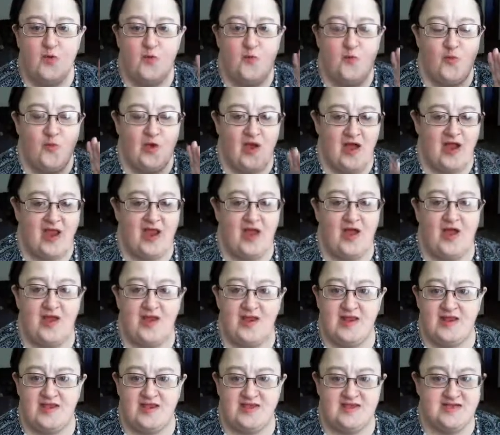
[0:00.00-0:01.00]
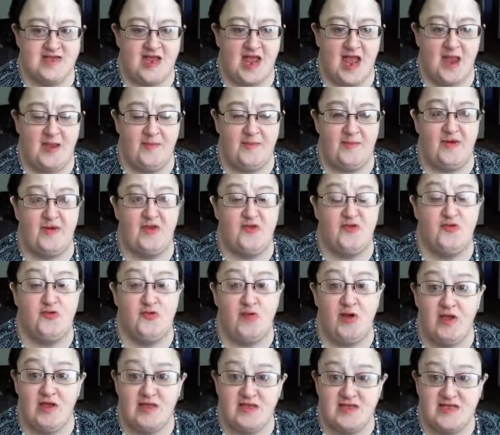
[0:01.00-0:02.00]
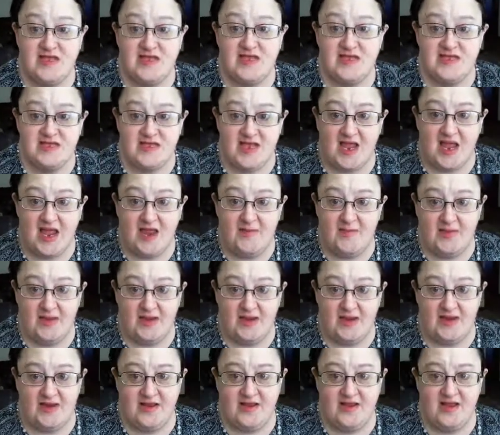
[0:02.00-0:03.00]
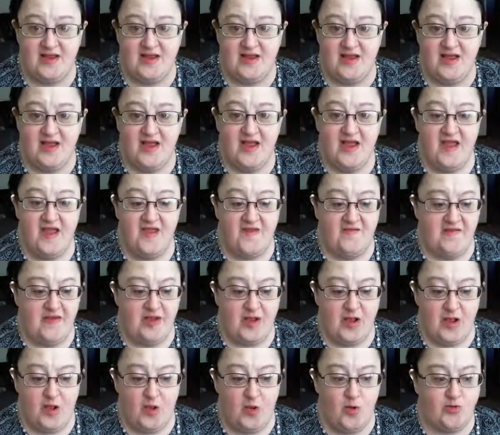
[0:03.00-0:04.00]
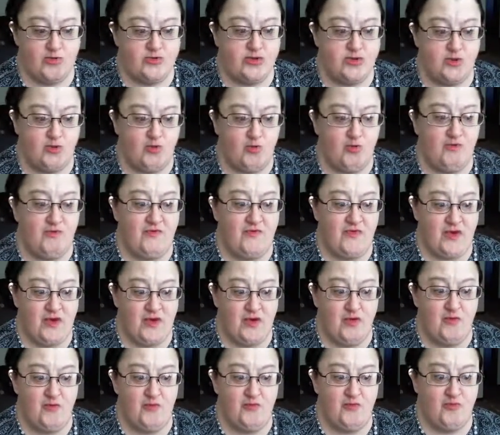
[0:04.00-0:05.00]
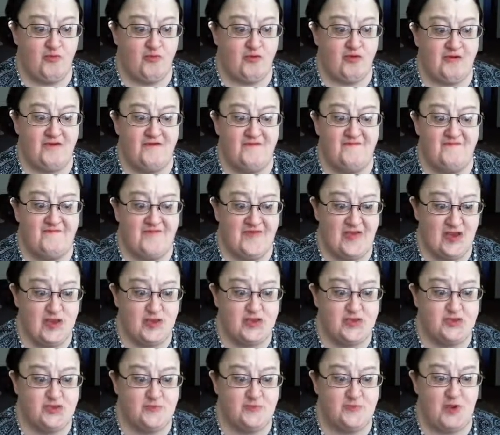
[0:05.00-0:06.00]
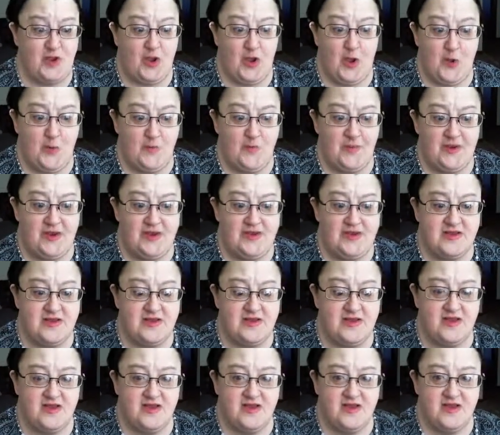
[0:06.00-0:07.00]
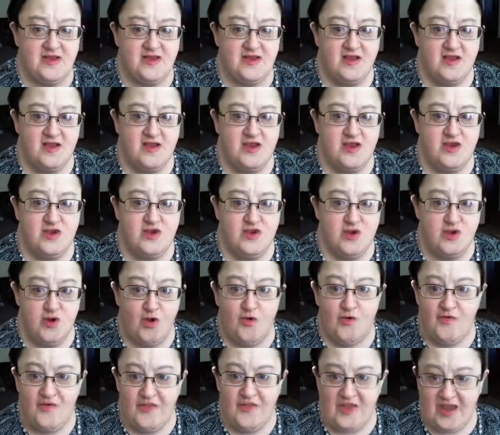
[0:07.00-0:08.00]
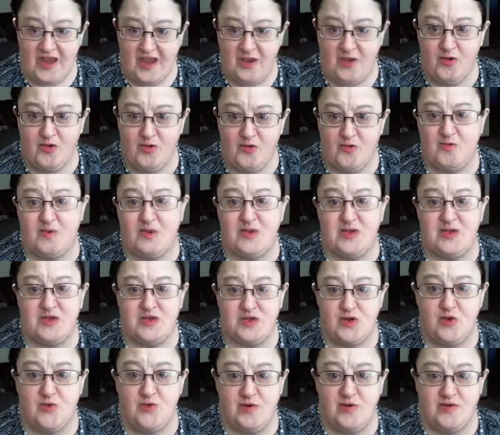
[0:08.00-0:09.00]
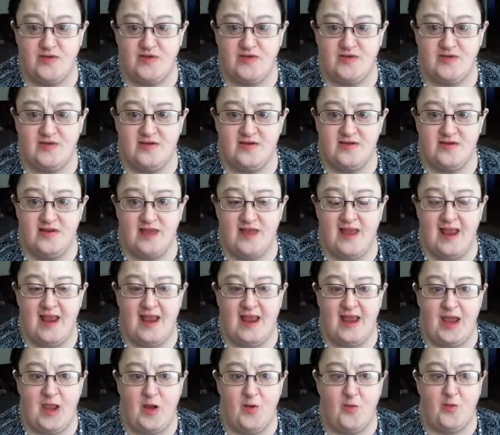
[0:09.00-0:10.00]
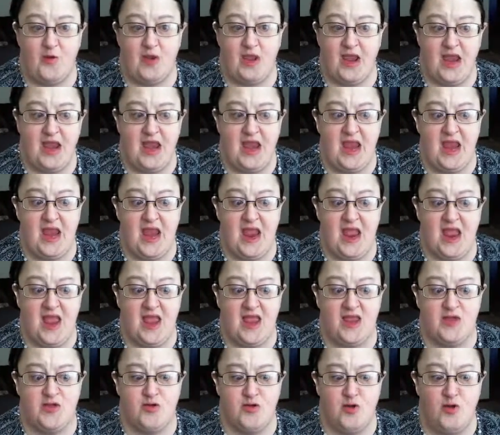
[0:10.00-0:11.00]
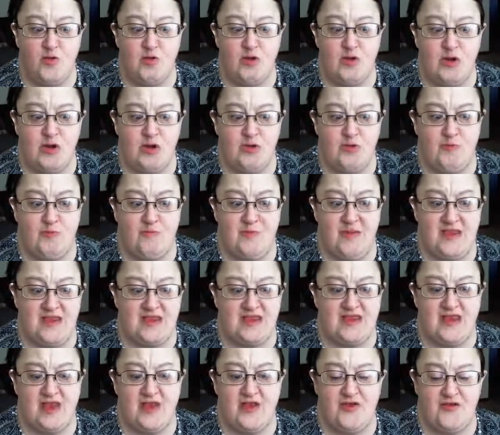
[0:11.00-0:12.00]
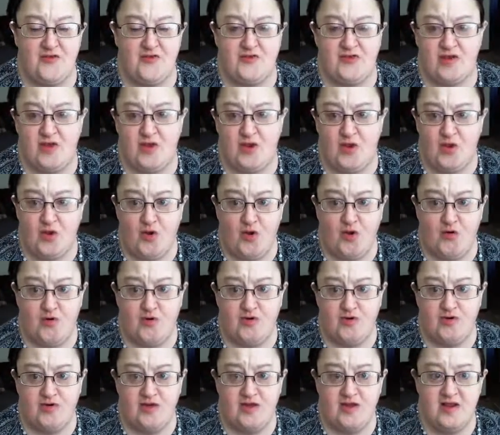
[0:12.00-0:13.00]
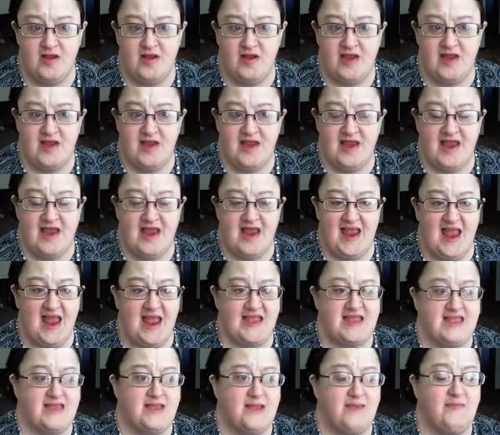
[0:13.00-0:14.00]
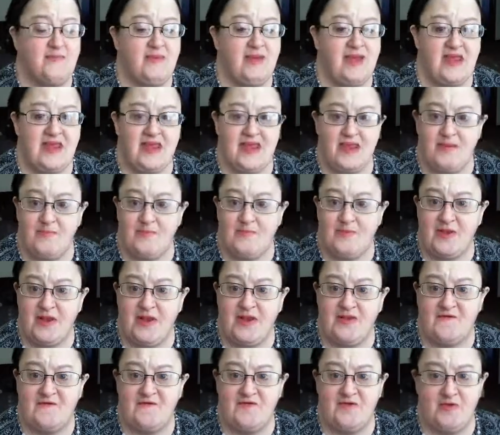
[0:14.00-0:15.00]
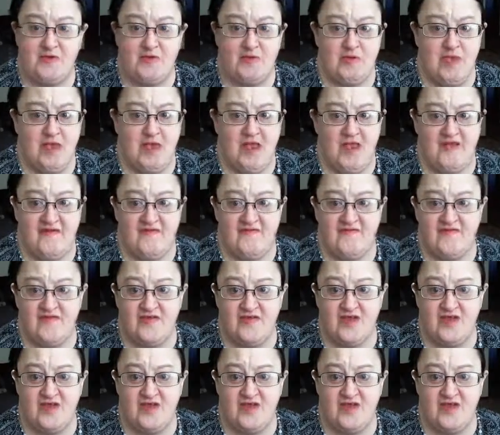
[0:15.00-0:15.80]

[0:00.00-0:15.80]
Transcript: Wait on His timing. Trust His timing. If He closed a door that you were convinced should be opened, know that He knows what He's doing and he he has only your best interests at heart. He has an amazing plan for your life.